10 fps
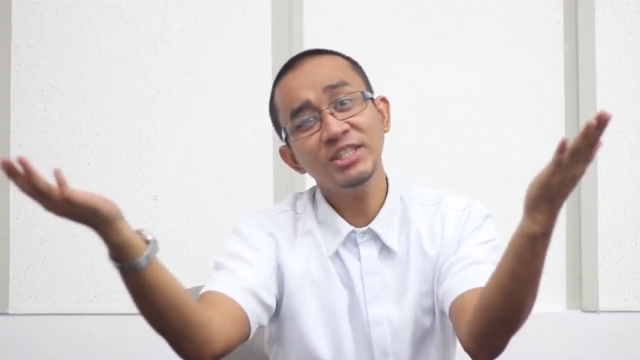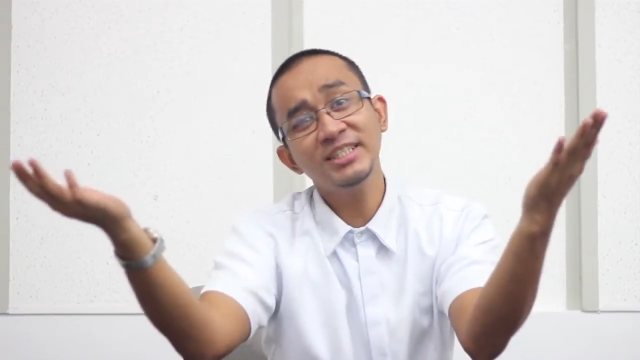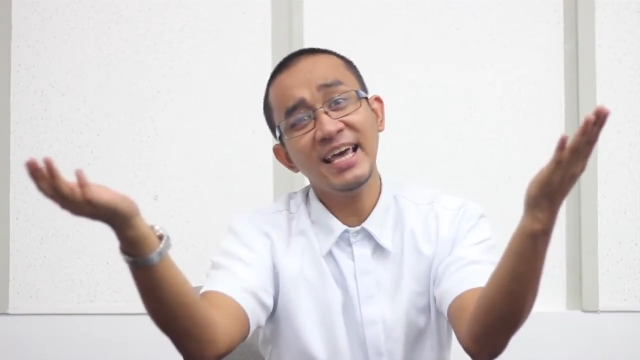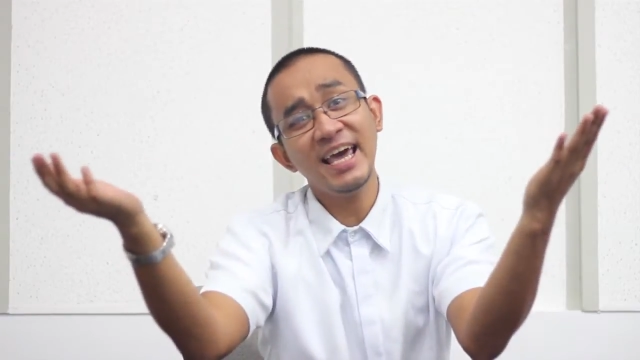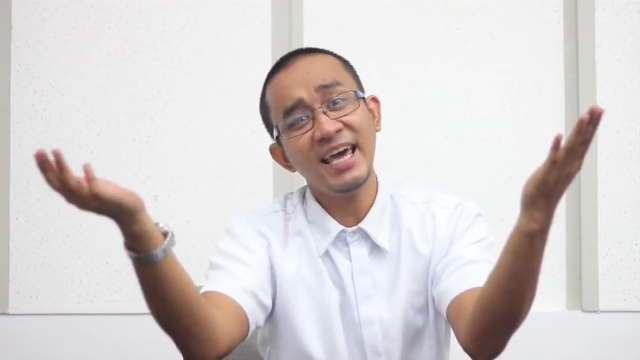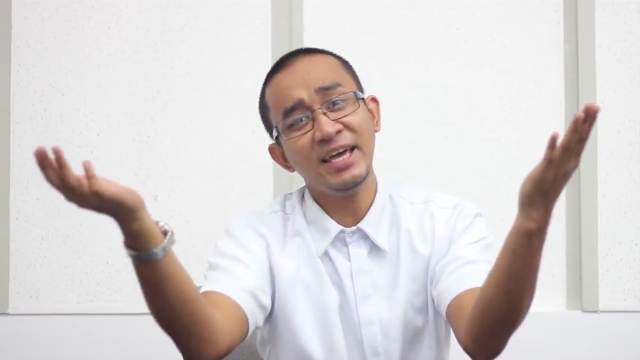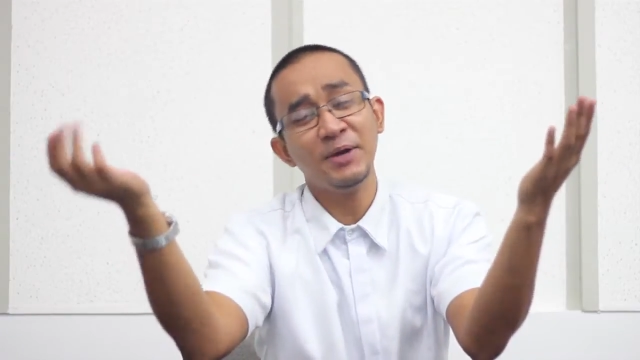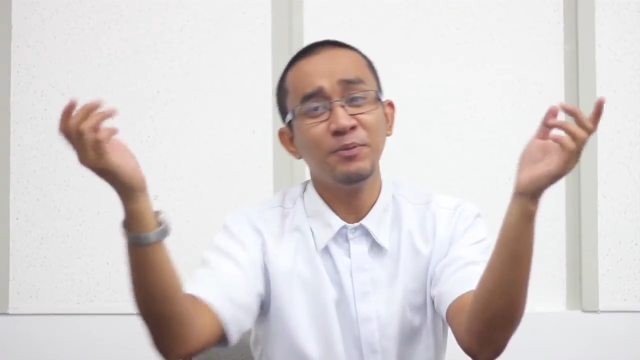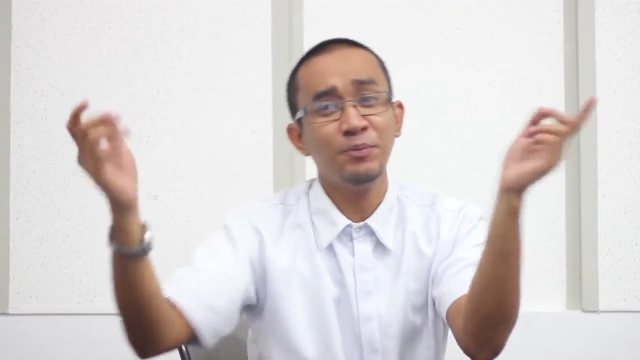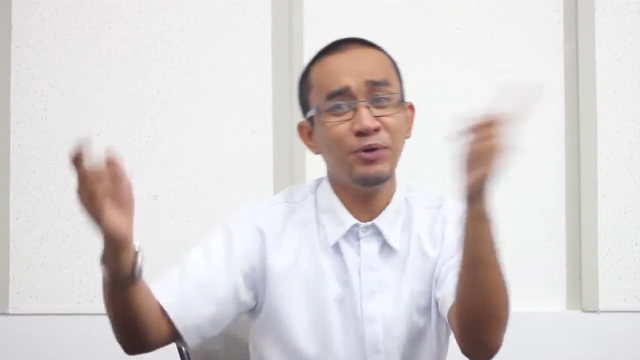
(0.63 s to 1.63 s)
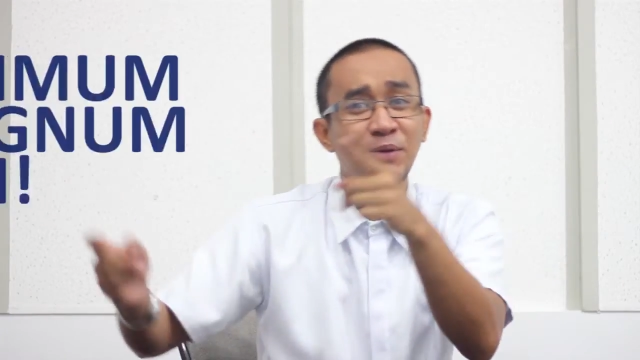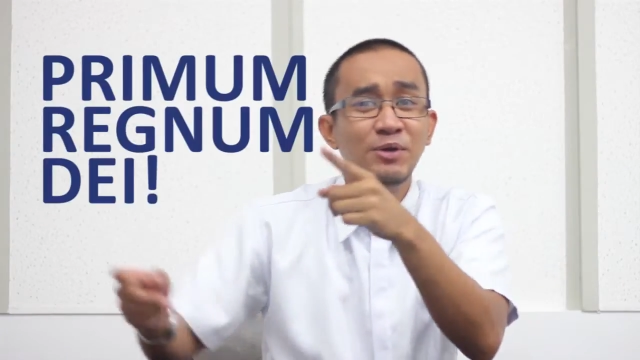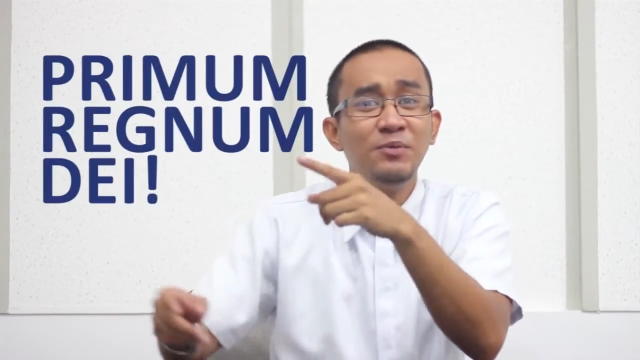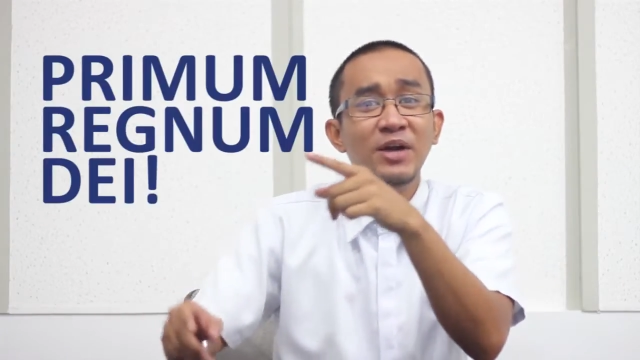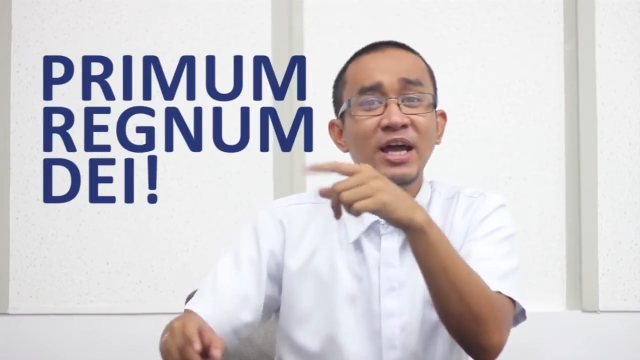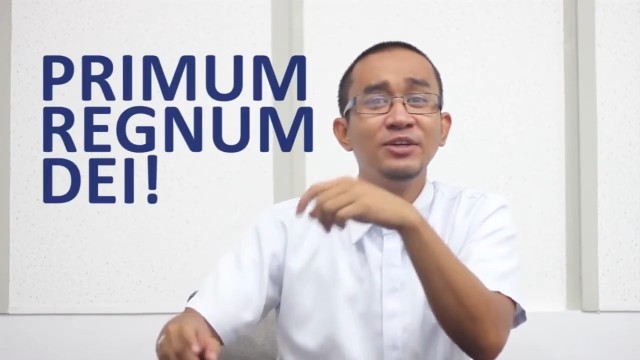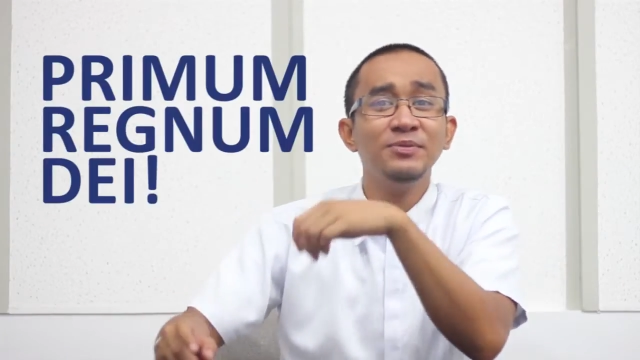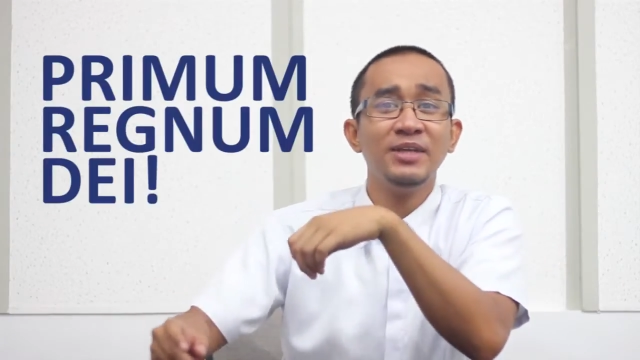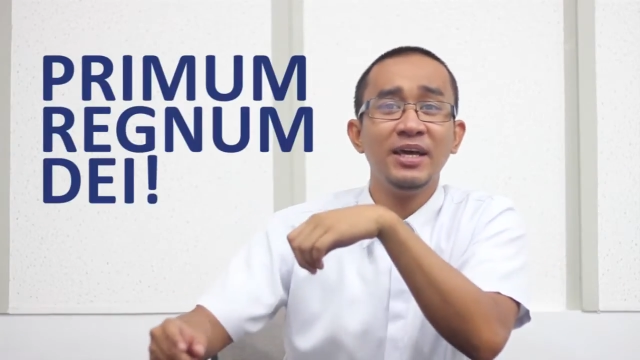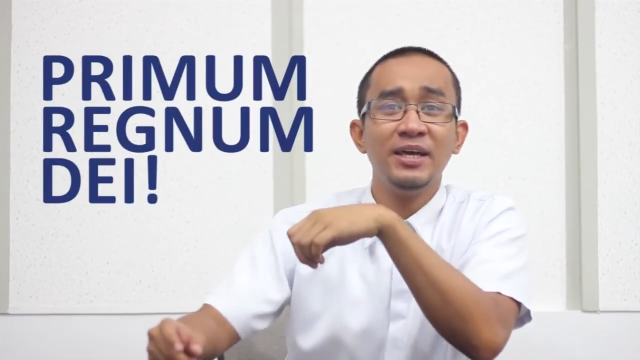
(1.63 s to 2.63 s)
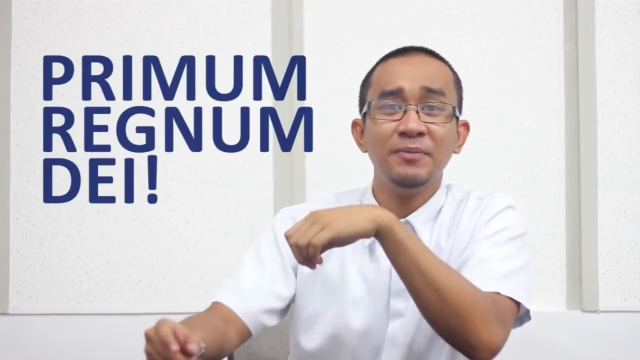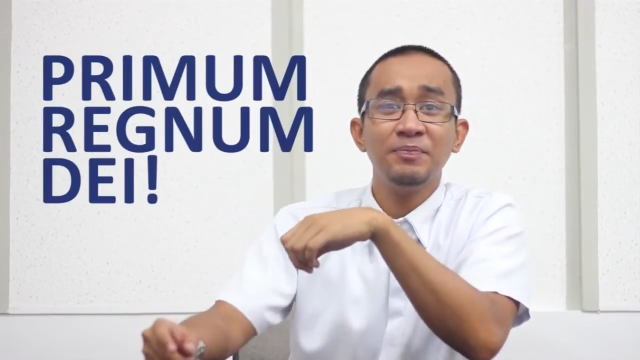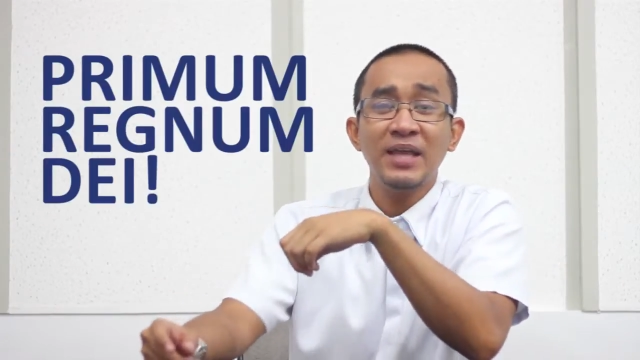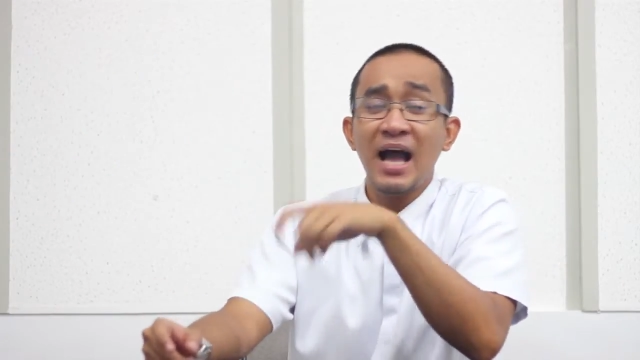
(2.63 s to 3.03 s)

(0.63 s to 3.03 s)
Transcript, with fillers: Good day, Premium Regnum Day.